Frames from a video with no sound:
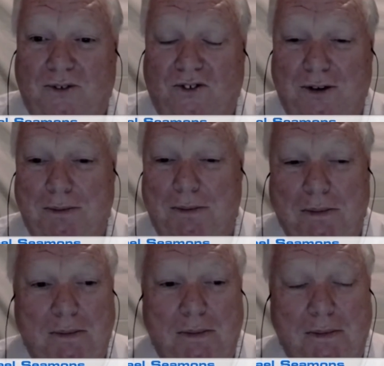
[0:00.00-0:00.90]
from
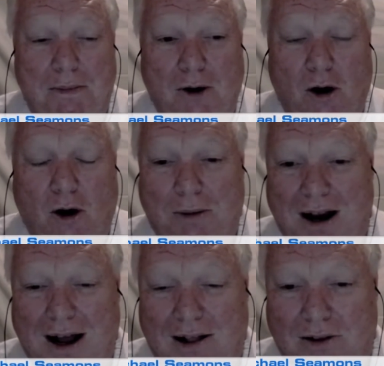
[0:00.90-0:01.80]
Muhammad
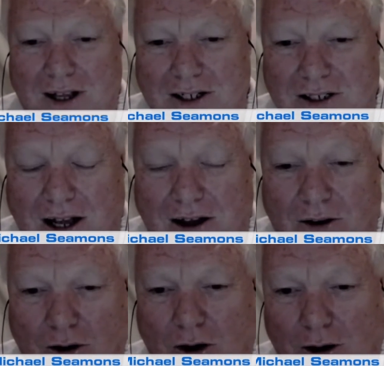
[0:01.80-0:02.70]
Ali. So
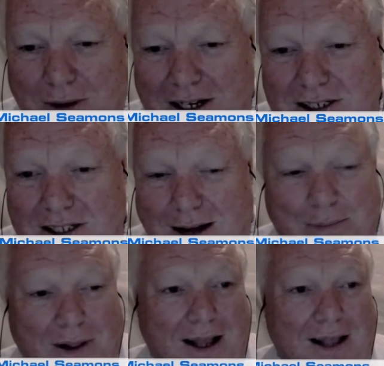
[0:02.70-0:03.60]
I'm going to start
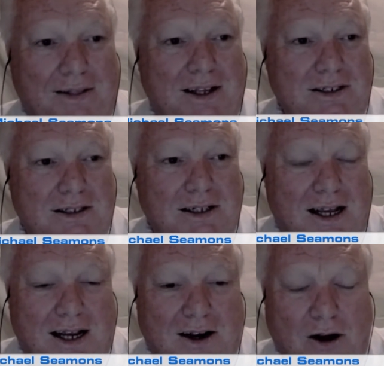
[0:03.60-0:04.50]
playing this
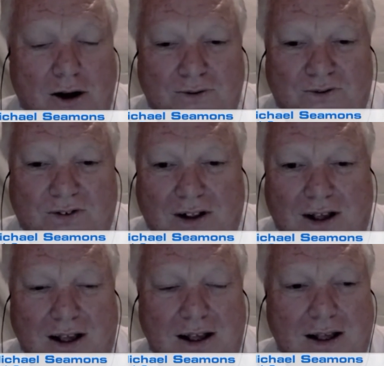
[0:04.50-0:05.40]
and
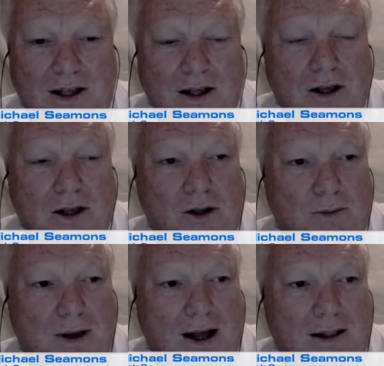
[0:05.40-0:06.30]
hopefully you'll
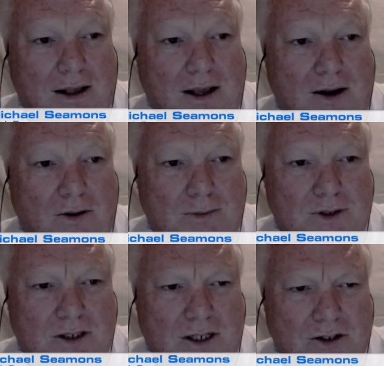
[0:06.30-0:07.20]
be able to hear it. I'm
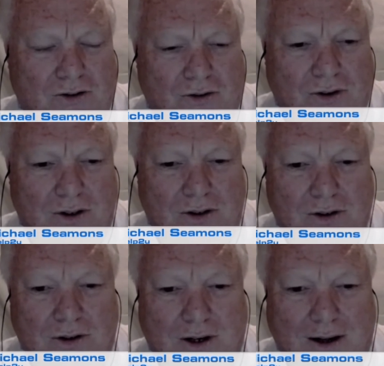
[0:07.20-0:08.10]
just going to try and
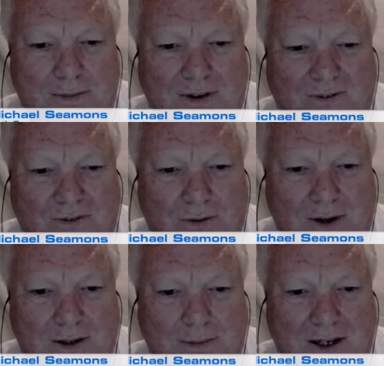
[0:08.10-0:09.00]
turn it up before
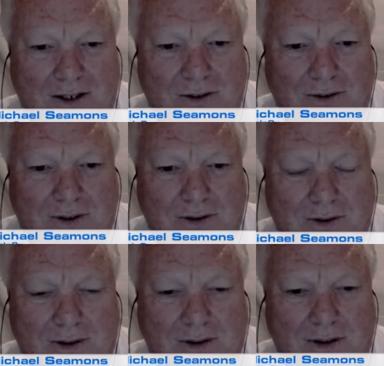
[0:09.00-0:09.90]
we make sure it's
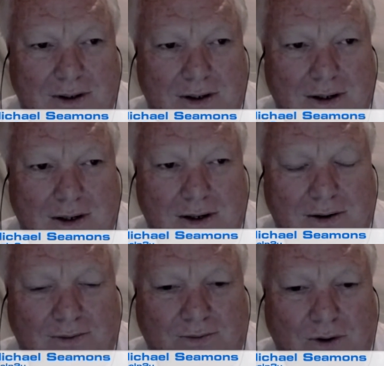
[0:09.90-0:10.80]
on
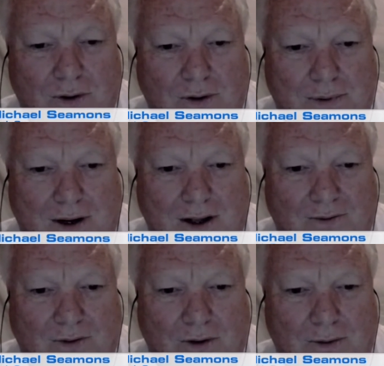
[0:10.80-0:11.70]
plenty of
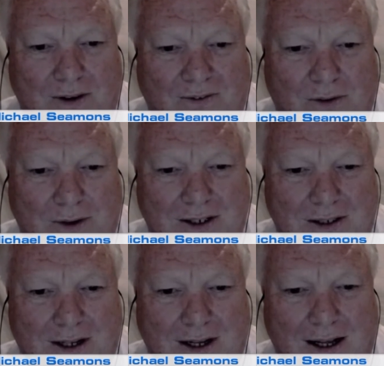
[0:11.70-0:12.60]
volume before we
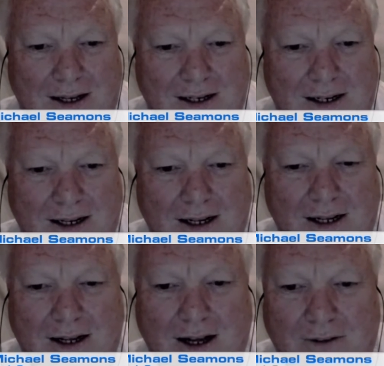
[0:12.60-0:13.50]
start.
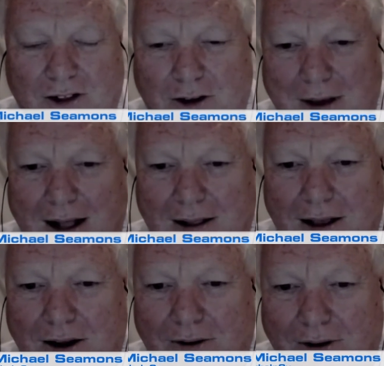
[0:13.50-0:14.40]
Hopefully you'll be able to
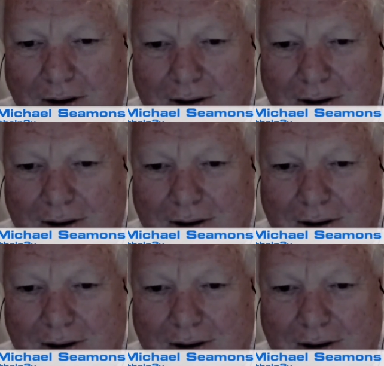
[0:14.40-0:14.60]
hear it.